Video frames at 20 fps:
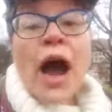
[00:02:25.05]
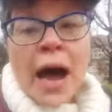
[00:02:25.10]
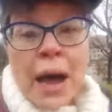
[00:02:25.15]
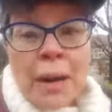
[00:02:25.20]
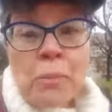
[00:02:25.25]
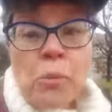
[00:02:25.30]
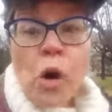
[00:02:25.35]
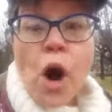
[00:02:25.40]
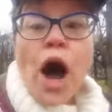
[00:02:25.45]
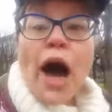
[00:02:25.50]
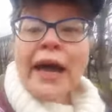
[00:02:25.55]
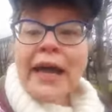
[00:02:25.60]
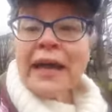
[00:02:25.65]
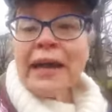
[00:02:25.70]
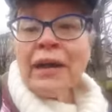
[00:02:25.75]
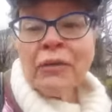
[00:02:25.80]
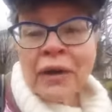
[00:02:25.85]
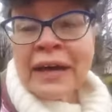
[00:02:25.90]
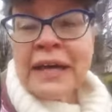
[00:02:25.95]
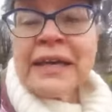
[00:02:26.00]
I'm
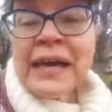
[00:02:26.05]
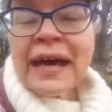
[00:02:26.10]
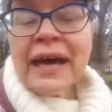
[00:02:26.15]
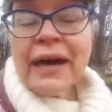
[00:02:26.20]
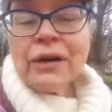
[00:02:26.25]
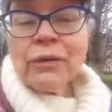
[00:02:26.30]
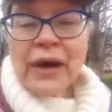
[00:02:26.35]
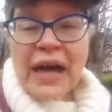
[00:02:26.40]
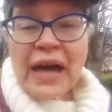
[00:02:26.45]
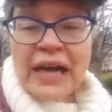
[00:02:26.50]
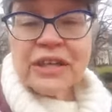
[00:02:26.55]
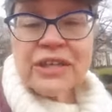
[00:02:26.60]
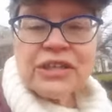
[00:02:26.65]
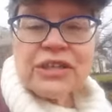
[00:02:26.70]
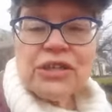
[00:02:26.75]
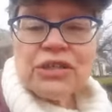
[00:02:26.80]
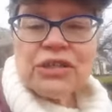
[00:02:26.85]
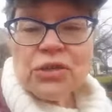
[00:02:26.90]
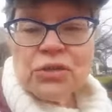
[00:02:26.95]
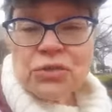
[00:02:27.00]
walking right now,
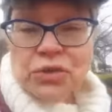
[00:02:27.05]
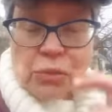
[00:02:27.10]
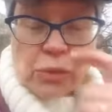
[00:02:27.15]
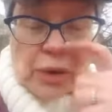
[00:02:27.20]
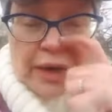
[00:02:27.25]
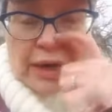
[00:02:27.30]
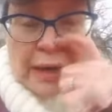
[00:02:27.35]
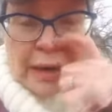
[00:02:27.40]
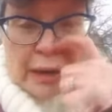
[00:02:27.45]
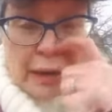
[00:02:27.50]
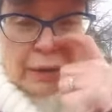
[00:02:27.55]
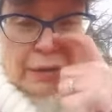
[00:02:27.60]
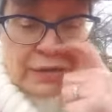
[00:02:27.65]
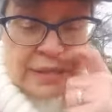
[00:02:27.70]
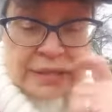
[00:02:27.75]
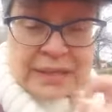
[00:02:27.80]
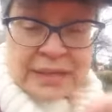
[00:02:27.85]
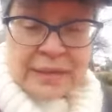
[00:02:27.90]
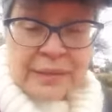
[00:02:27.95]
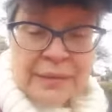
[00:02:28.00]
actually, to the White
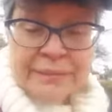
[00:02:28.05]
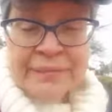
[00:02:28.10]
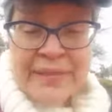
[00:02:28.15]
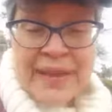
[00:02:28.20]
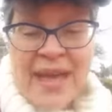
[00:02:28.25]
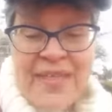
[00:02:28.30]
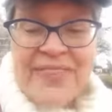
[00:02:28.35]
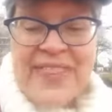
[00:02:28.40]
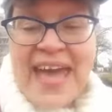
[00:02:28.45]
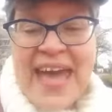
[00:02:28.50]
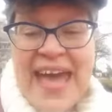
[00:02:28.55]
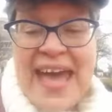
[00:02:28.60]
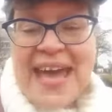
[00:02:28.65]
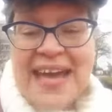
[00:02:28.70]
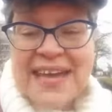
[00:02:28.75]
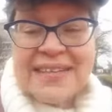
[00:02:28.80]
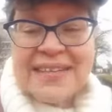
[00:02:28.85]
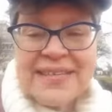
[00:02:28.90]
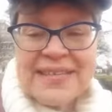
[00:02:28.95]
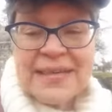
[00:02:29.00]
House.
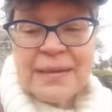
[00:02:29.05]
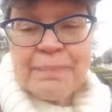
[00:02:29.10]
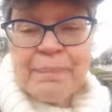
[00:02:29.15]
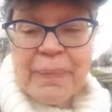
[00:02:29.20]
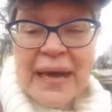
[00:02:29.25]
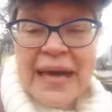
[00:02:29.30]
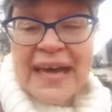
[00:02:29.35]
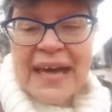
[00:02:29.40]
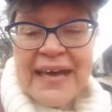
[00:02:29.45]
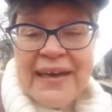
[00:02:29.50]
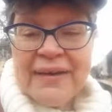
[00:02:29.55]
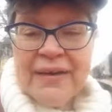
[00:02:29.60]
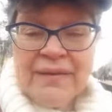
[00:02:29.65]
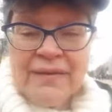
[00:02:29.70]
Thanks. Bye.